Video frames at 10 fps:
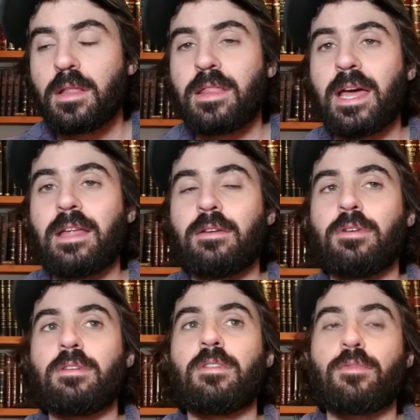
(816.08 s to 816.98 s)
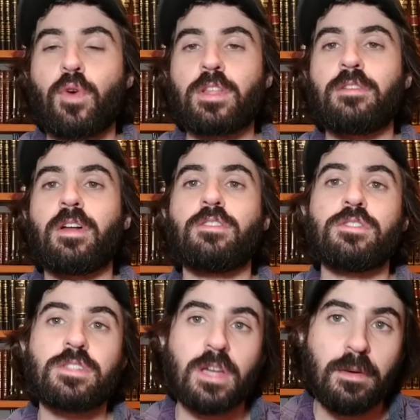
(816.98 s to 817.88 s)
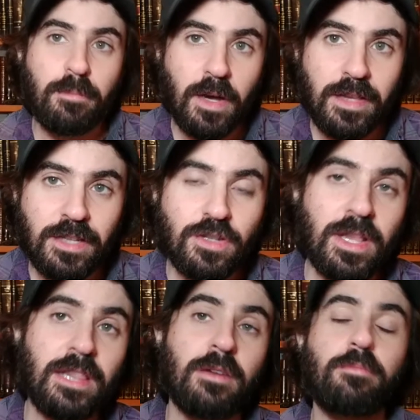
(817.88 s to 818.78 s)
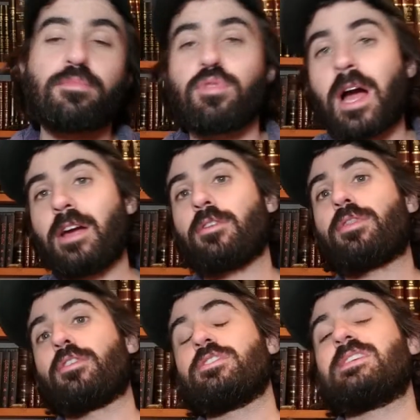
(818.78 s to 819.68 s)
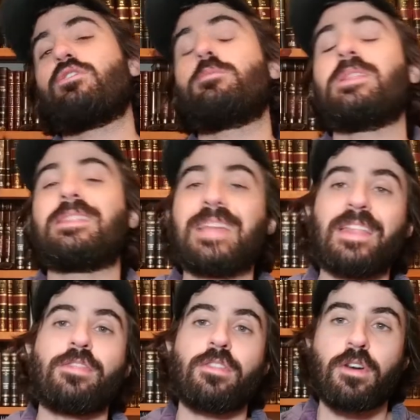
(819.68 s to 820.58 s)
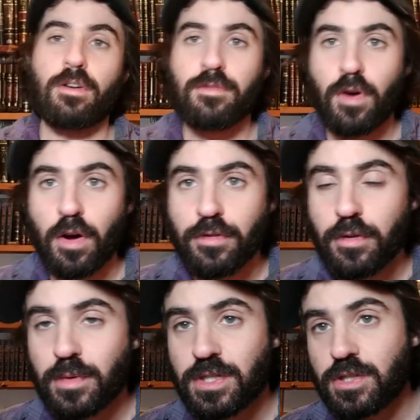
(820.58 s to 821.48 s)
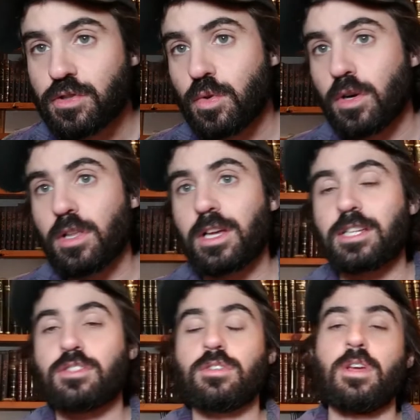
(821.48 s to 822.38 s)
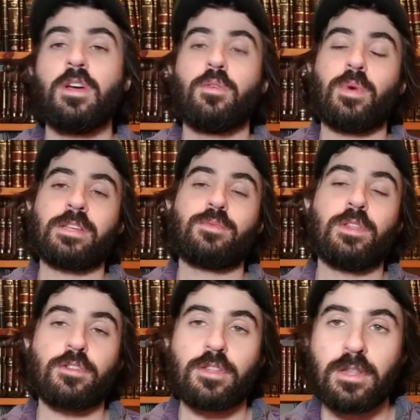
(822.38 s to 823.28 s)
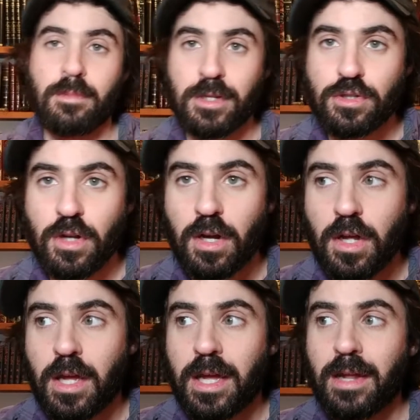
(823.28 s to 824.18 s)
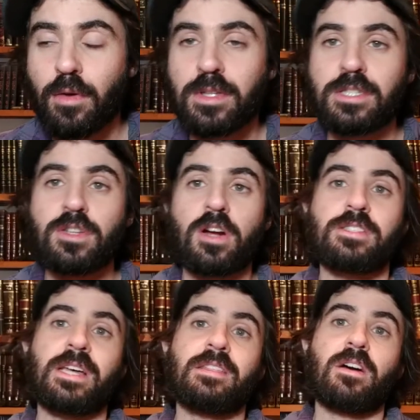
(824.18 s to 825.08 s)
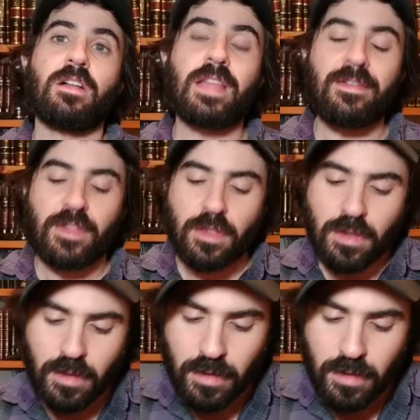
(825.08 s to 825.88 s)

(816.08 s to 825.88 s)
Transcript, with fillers: that the 14th of Adar is a Monday, so then the prior Thursday would be the 10th of Adar, which is too early because, as we learned in the Mishnah, it only starts on the 11th.